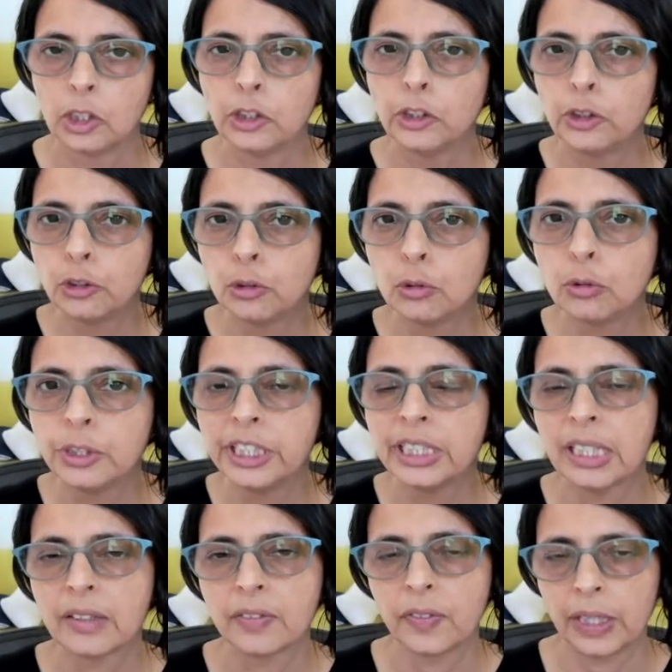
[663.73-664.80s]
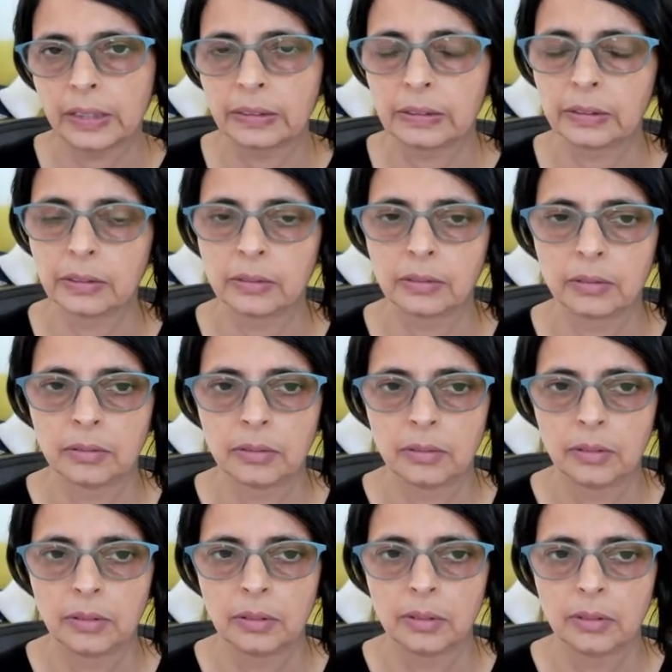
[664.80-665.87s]
do DFS.
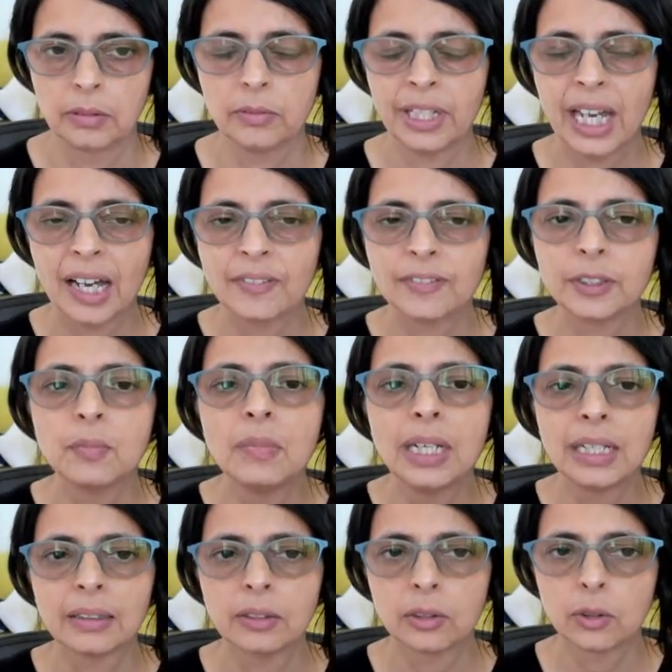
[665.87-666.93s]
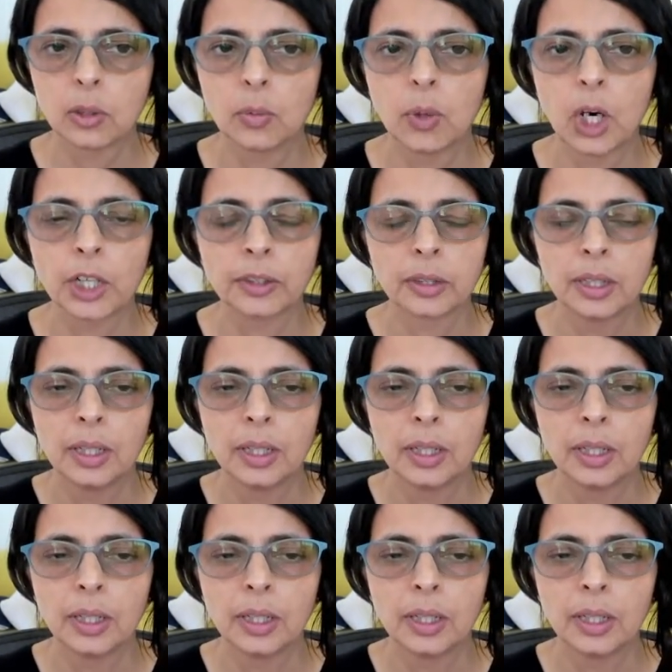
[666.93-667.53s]
We have to make the robot